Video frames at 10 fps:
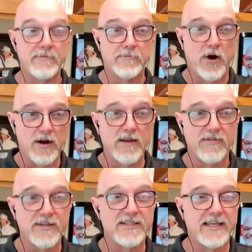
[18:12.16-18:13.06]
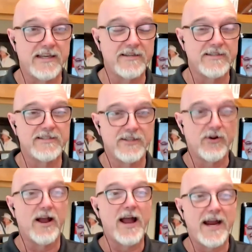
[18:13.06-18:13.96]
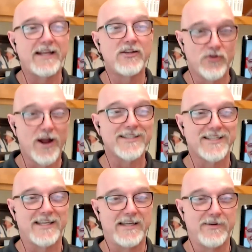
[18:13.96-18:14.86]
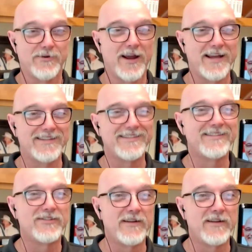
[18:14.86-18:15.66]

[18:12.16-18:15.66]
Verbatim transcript: and part of this is they're hiding Trotsky, right?